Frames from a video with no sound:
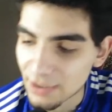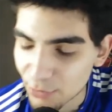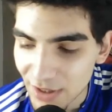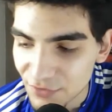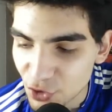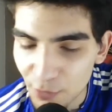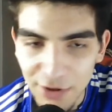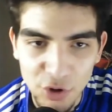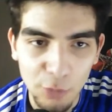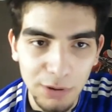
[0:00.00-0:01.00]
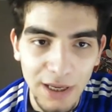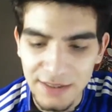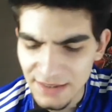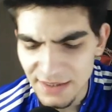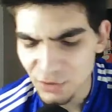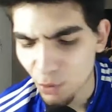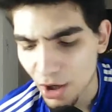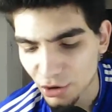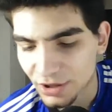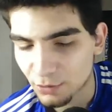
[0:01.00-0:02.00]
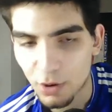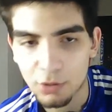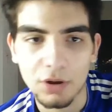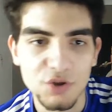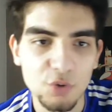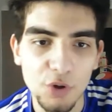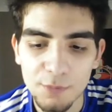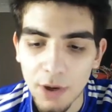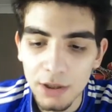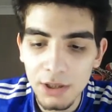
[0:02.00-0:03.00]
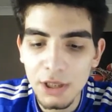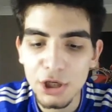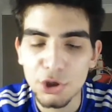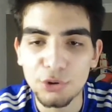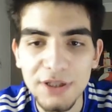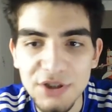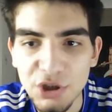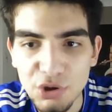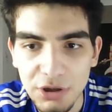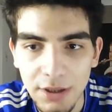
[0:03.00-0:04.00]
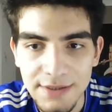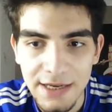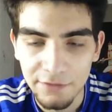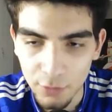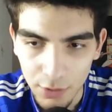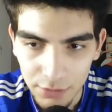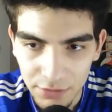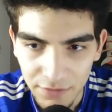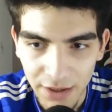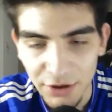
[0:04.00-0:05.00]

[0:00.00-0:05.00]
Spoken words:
We have so many top players. And this is why you need a world-class squad. But you need to utilize everyone, right?